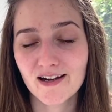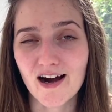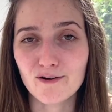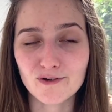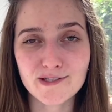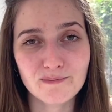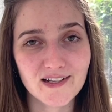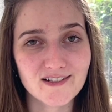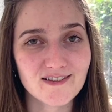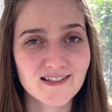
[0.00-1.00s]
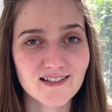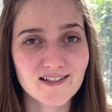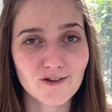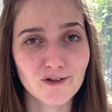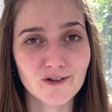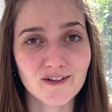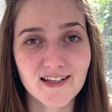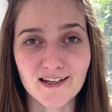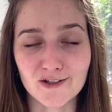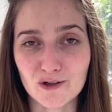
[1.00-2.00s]
I'd also be interested to
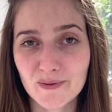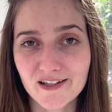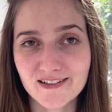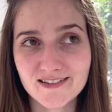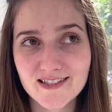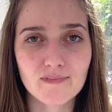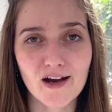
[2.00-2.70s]
hear your opinions.